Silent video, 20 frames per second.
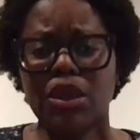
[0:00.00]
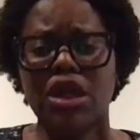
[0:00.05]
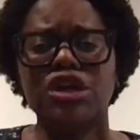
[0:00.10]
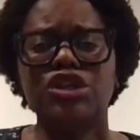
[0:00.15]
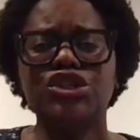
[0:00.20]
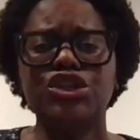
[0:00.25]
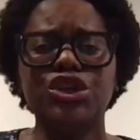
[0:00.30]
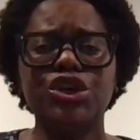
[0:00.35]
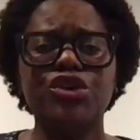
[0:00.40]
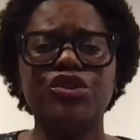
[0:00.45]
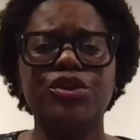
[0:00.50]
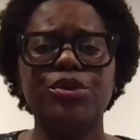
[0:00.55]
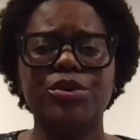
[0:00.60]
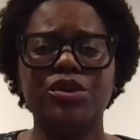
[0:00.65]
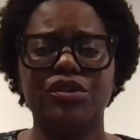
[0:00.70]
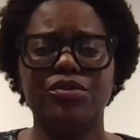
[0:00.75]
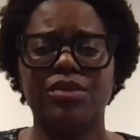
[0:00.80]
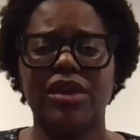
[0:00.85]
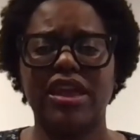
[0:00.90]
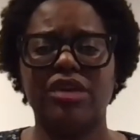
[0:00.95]
Two groups
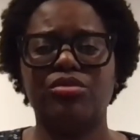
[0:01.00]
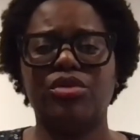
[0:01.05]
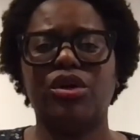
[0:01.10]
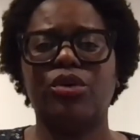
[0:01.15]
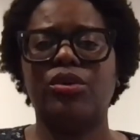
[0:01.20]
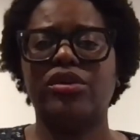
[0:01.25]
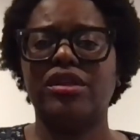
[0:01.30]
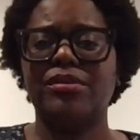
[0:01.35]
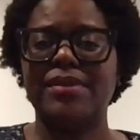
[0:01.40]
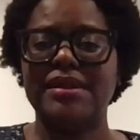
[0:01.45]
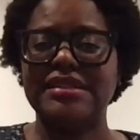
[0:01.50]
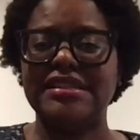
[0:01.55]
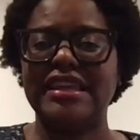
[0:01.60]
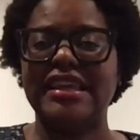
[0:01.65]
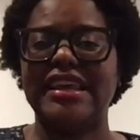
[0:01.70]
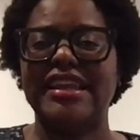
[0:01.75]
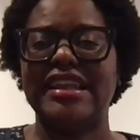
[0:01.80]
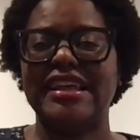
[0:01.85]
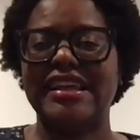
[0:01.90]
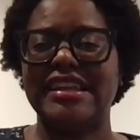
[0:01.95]
of people with a
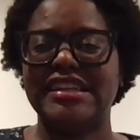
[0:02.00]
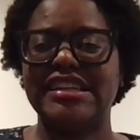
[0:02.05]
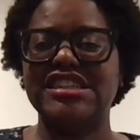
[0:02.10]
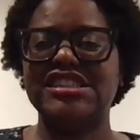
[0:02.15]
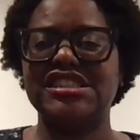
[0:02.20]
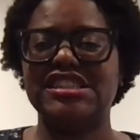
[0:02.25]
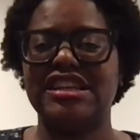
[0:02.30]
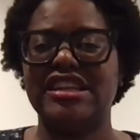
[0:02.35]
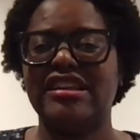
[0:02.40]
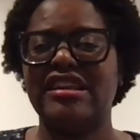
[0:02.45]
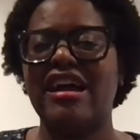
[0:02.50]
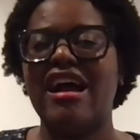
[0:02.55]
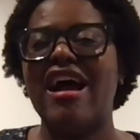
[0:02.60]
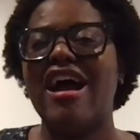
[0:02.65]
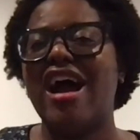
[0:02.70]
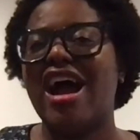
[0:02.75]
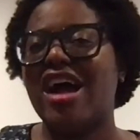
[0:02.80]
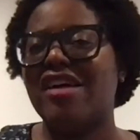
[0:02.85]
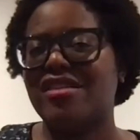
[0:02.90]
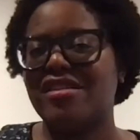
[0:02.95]
particular condition
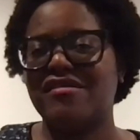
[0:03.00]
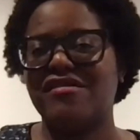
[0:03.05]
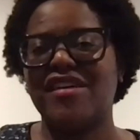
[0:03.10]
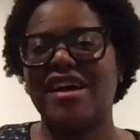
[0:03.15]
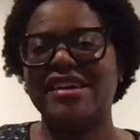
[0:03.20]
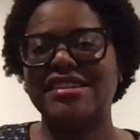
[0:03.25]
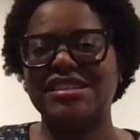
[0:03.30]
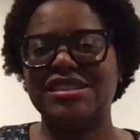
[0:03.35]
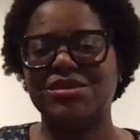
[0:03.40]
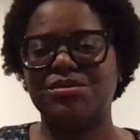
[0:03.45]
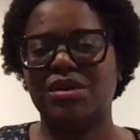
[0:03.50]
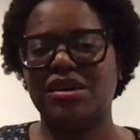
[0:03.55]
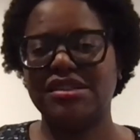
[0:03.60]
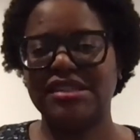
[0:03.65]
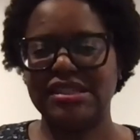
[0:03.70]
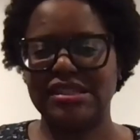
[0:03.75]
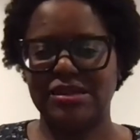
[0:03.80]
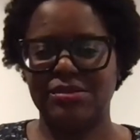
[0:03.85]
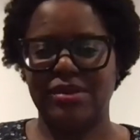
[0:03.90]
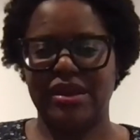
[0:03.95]
are invited to
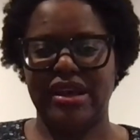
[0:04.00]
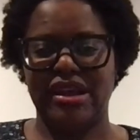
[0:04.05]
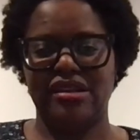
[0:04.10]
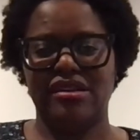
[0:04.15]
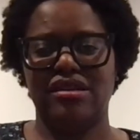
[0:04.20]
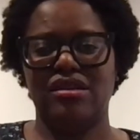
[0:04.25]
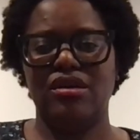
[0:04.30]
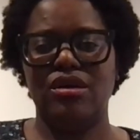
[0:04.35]
participate.